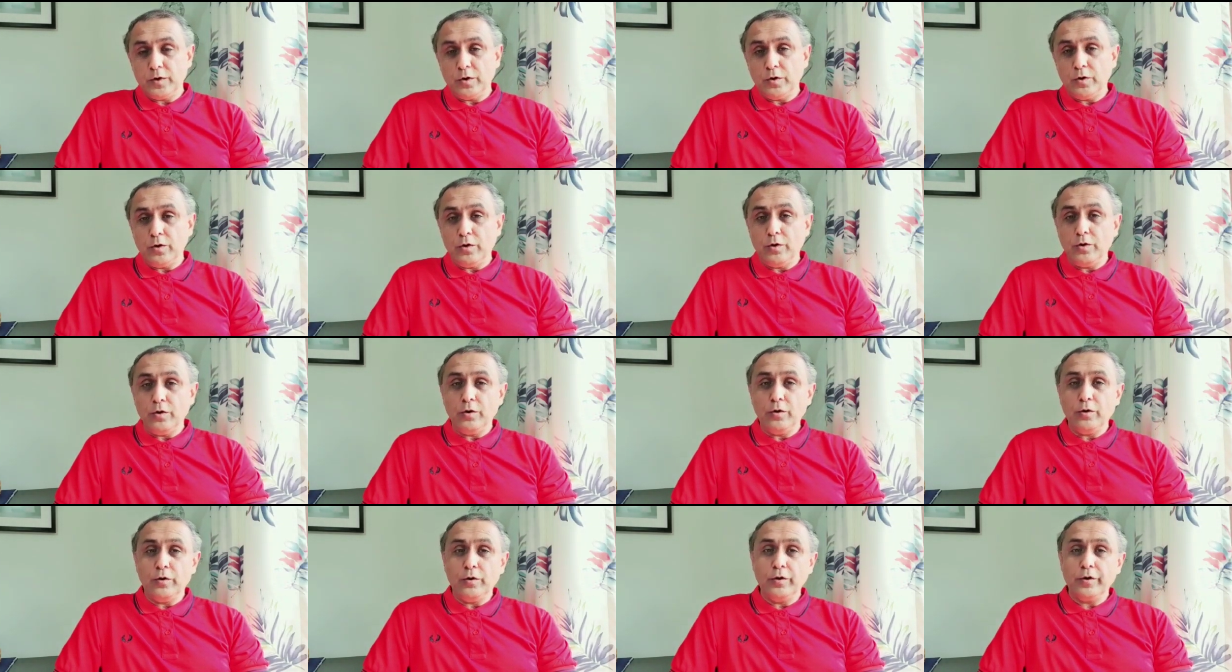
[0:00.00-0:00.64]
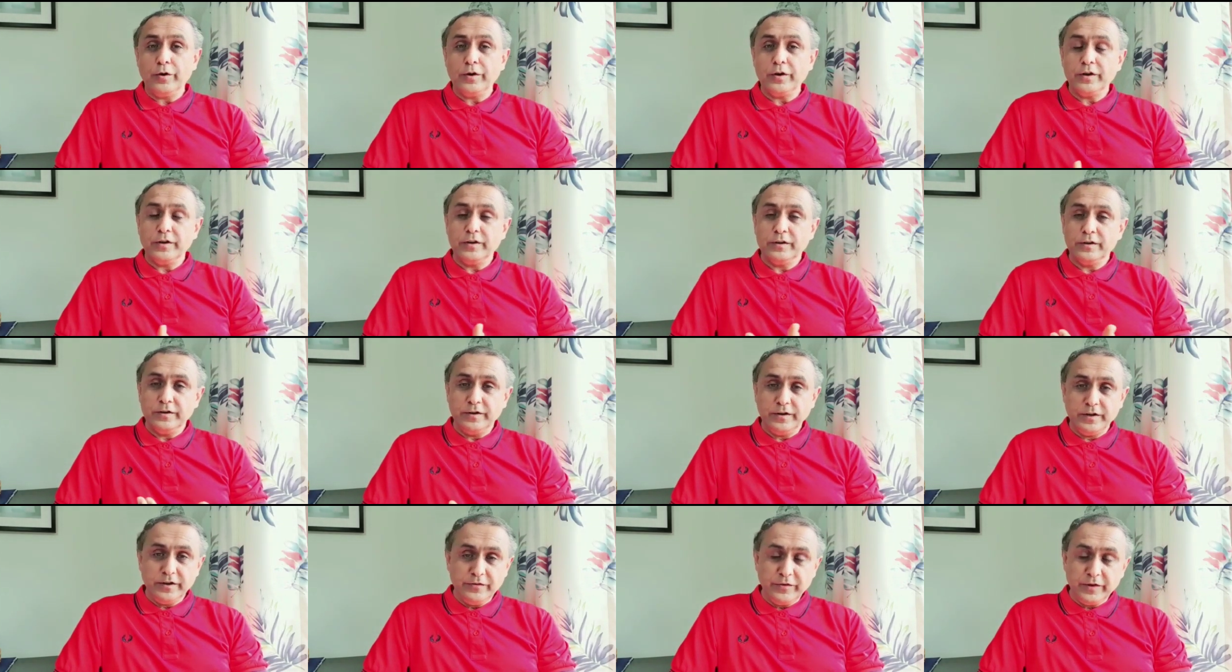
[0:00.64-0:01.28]
or
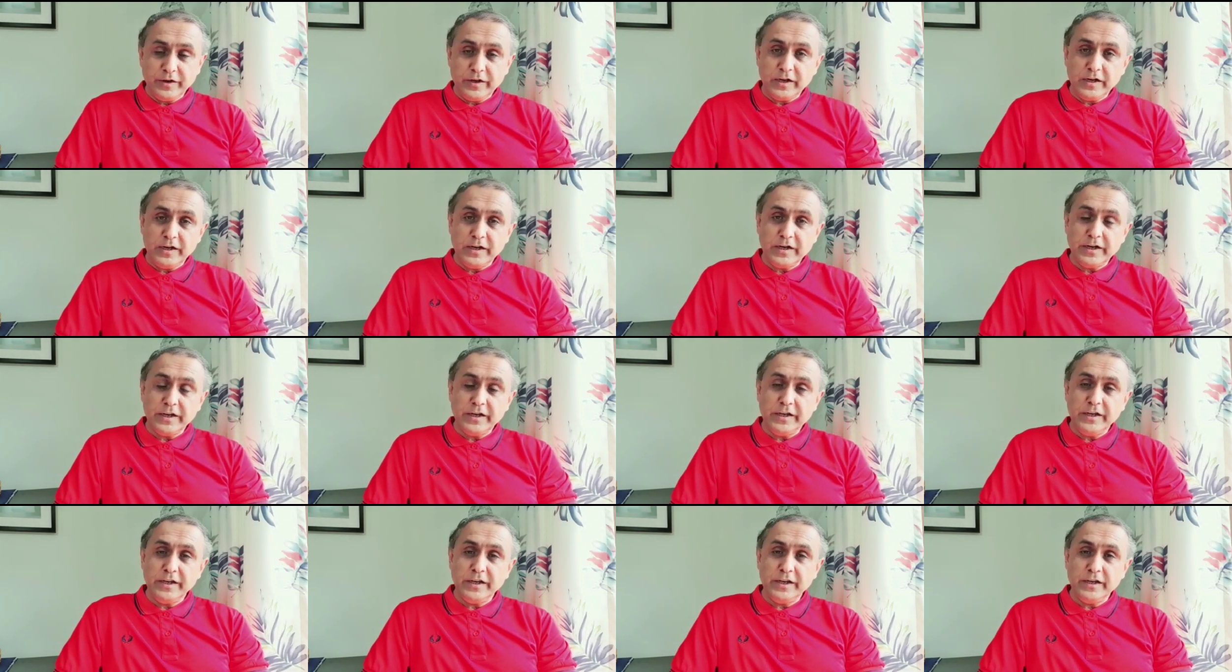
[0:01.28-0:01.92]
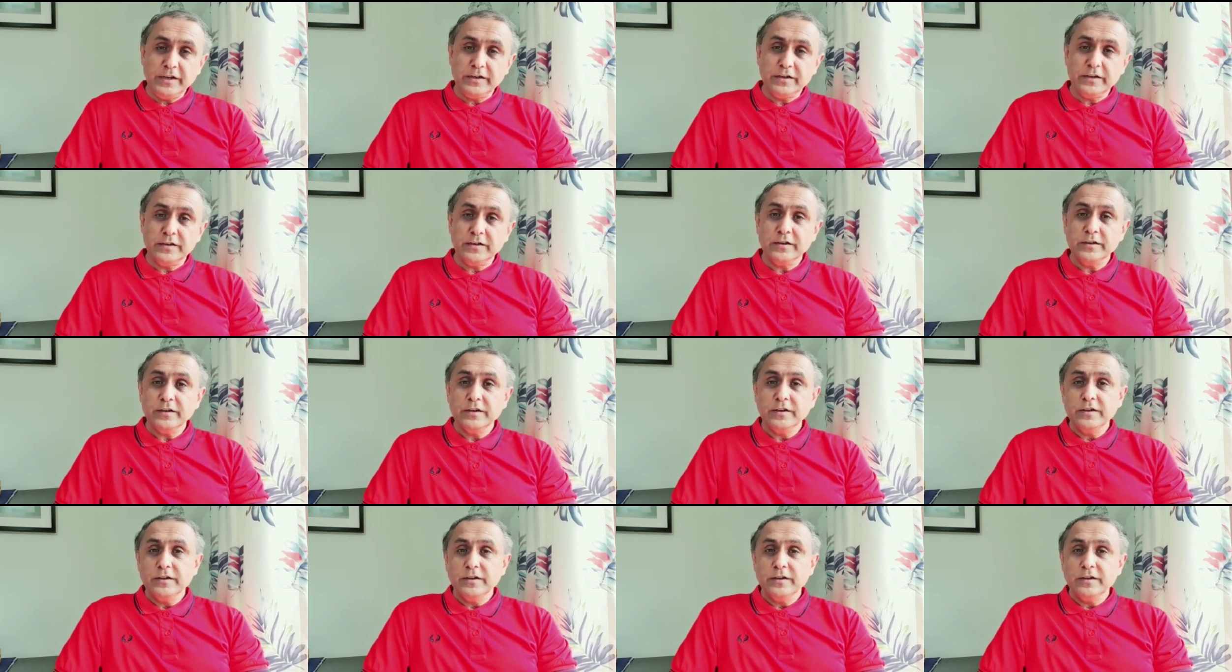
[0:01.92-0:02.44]
difficulty in